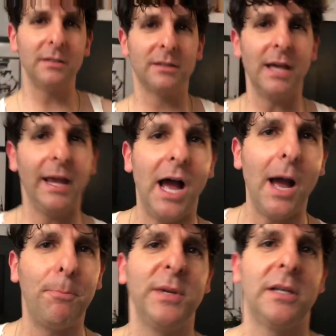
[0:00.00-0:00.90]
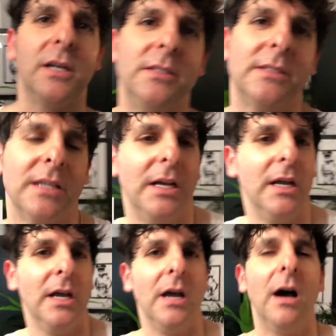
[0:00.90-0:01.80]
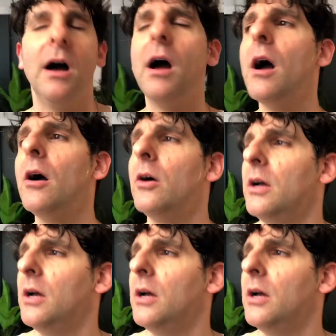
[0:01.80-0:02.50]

thing up because... Oh!